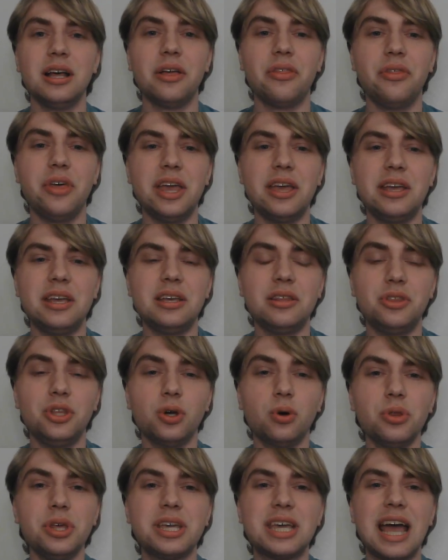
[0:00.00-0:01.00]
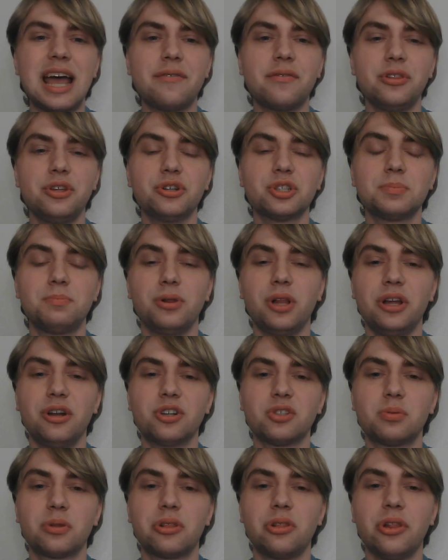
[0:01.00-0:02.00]
The only Cavaliers
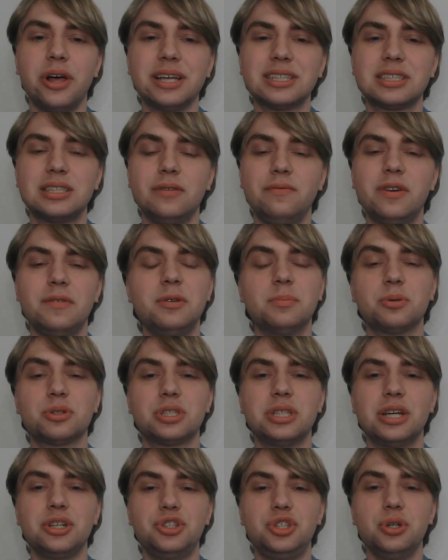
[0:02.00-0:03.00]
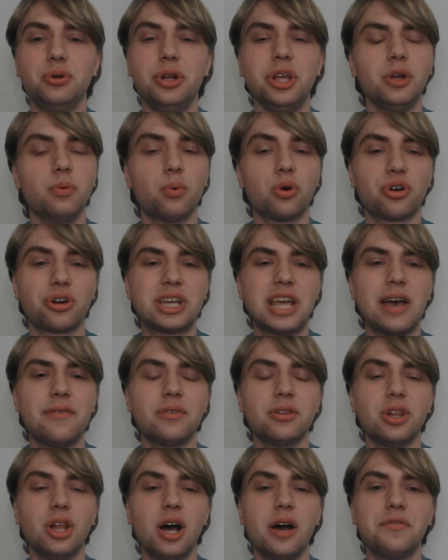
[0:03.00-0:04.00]
players with less than 50% shooting were
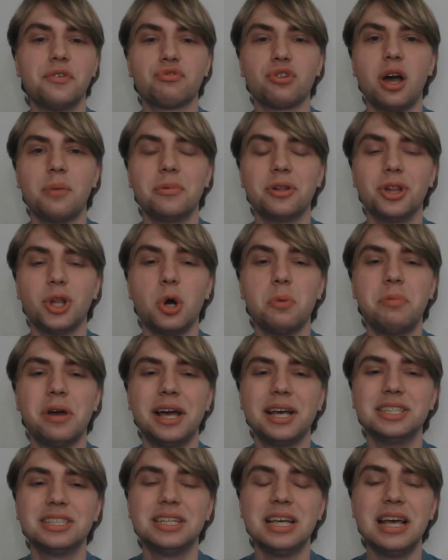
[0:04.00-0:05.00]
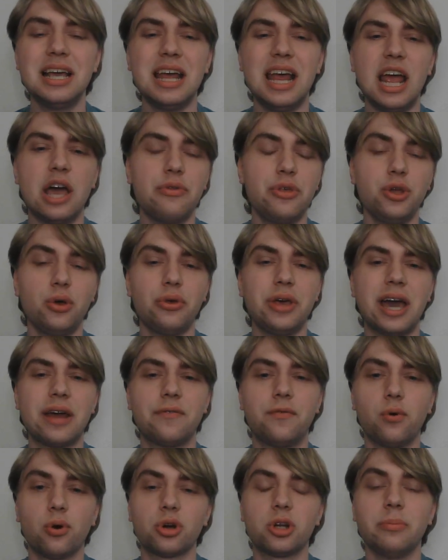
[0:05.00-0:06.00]
Kevin Love and Robin Lopez, and they only had
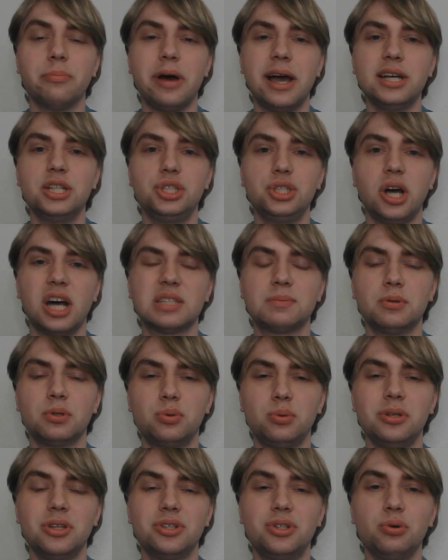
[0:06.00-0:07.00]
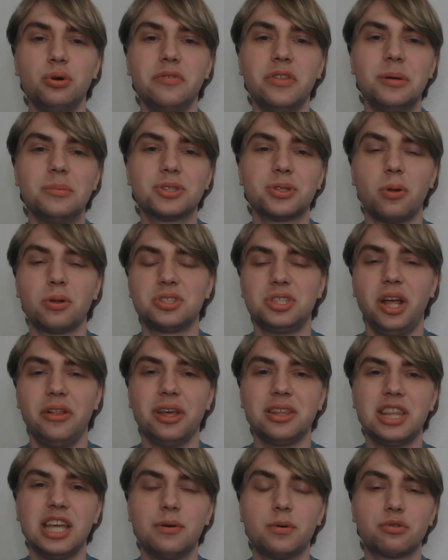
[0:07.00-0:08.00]
4 combined shots between the two of them, so it's not
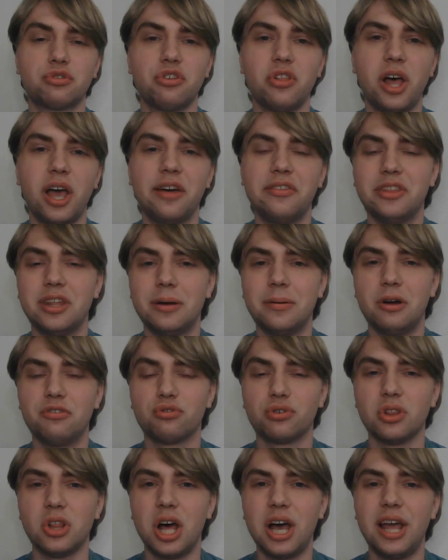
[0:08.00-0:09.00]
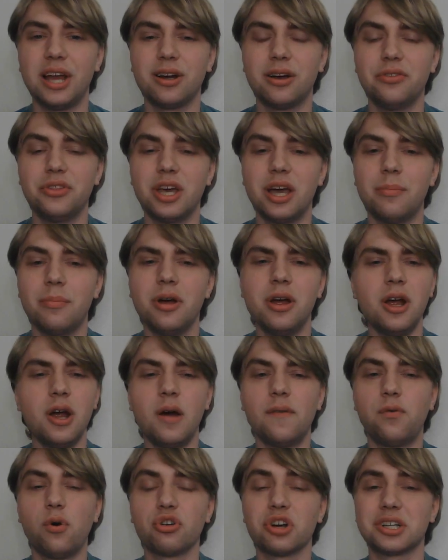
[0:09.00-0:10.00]
like they were relying on them
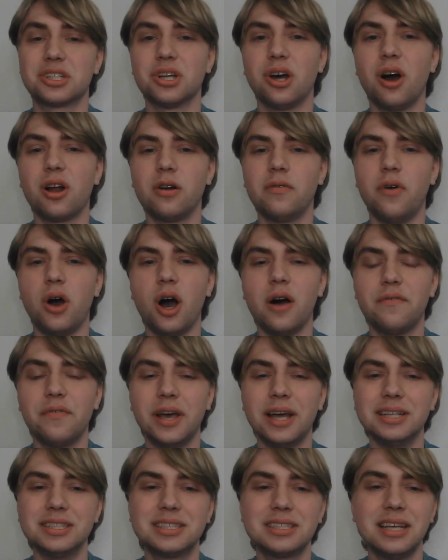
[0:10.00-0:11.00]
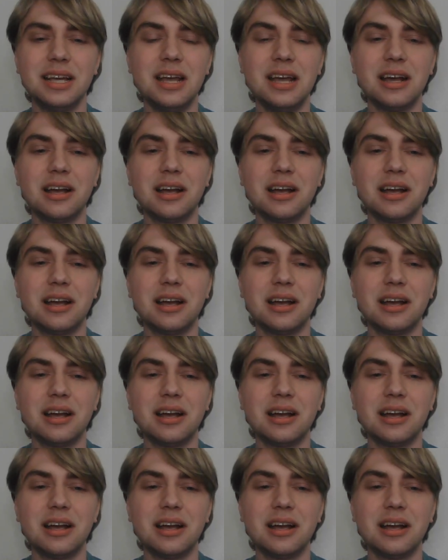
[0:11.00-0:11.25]
for a ton of offense.